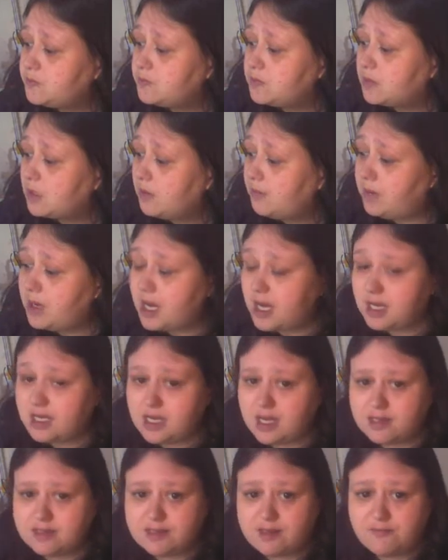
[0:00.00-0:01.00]
But I think
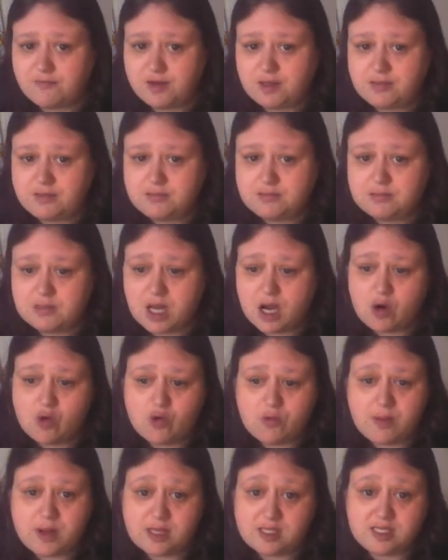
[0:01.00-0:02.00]
that's everything. I
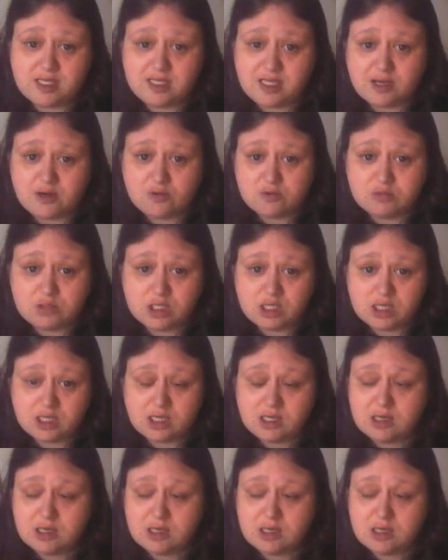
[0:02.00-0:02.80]
hope this has helped you.